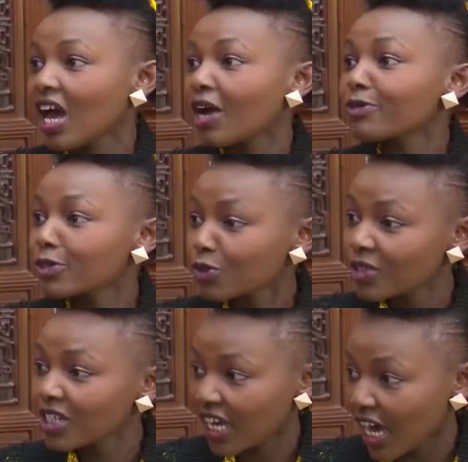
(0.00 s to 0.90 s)
I was
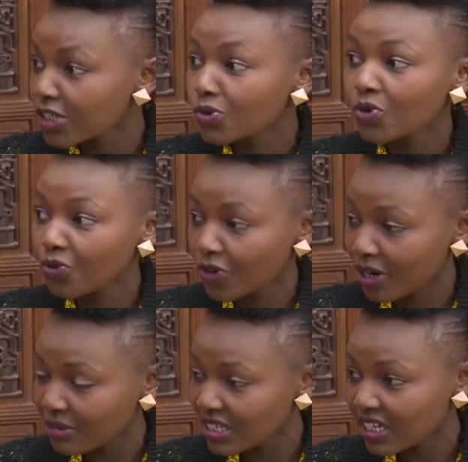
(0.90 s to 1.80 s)
called and I had to go for a
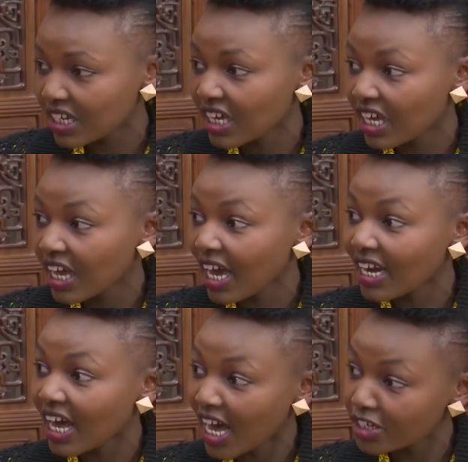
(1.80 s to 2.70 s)
meeting,
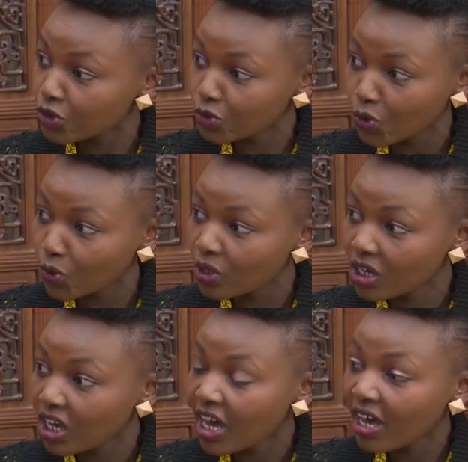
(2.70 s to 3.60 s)
and I had to go,
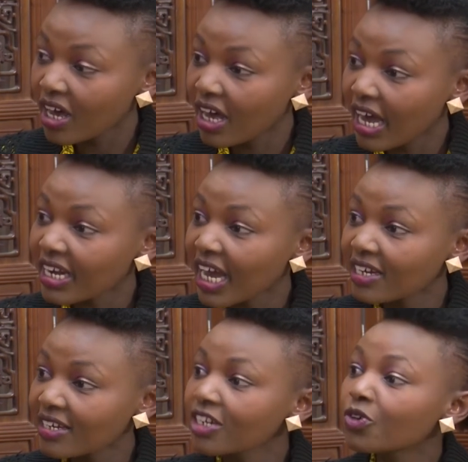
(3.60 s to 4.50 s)
and I
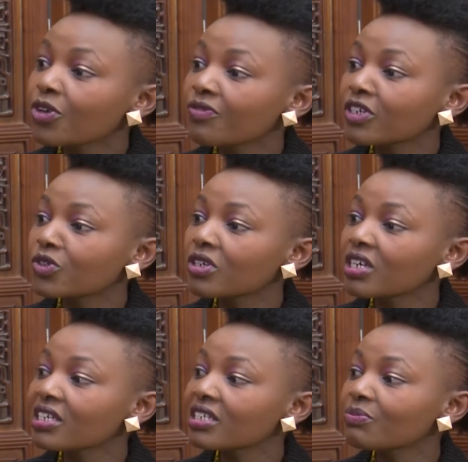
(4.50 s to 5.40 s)
didn't know if I should
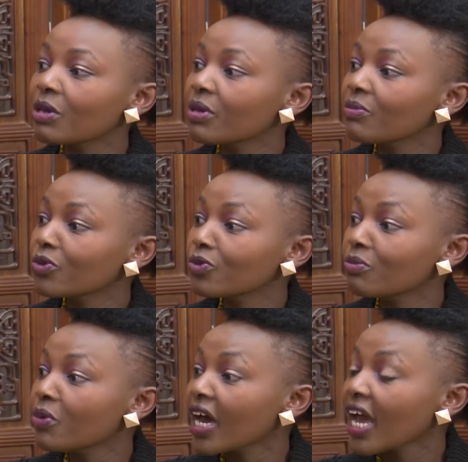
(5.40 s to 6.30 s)
kiss my baby
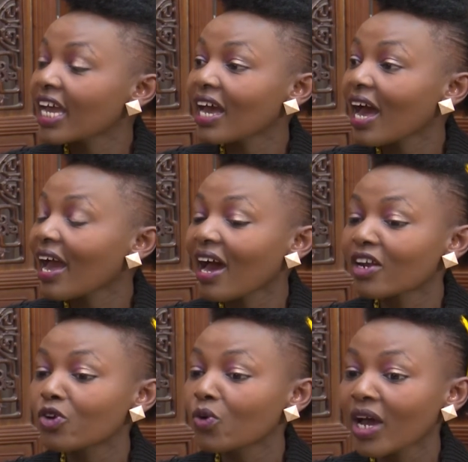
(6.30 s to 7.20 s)
goodbye. I
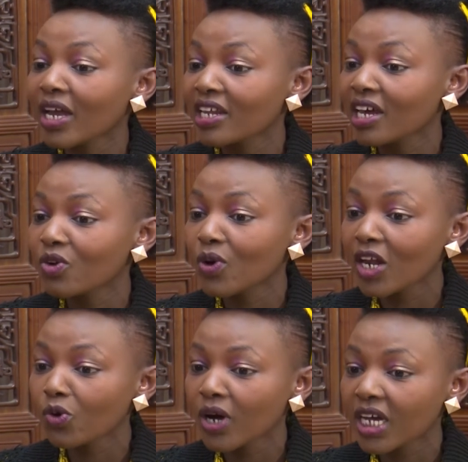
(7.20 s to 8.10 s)
had no idea. Do I
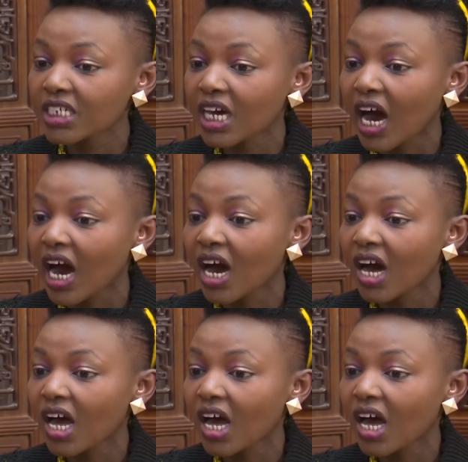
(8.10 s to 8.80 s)
look at her?